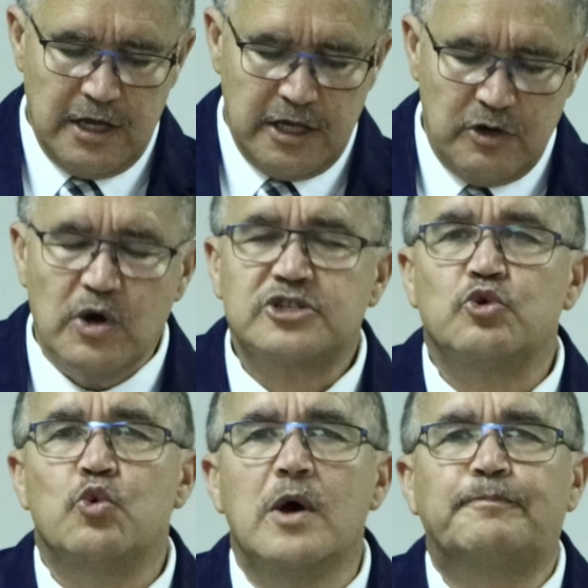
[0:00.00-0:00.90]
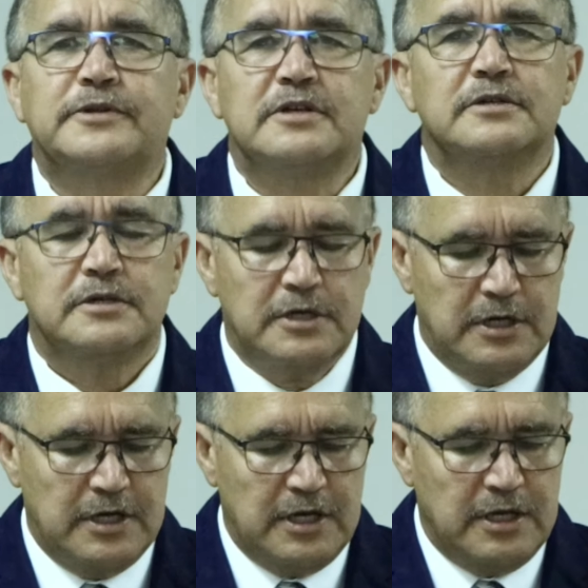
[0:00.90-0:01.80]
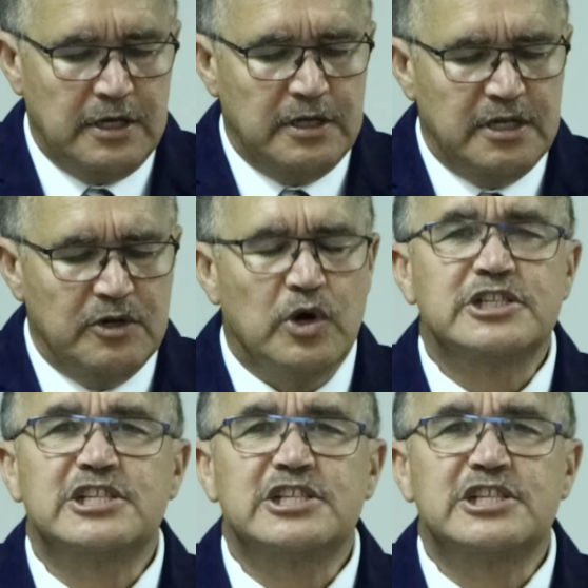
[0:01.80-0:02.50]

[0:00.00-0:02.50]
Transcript: He was whipped. He was